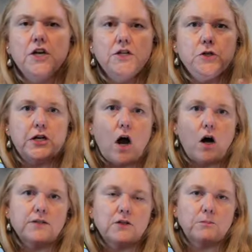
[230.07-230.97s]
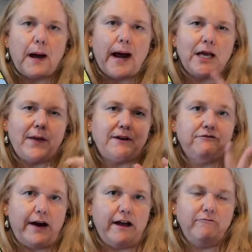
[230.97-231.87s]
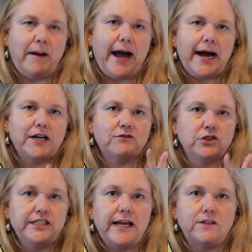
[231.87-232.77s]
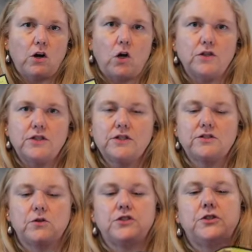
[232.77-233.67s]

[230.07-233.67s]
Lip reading: You can also buy like a 5-pack for $10, so it's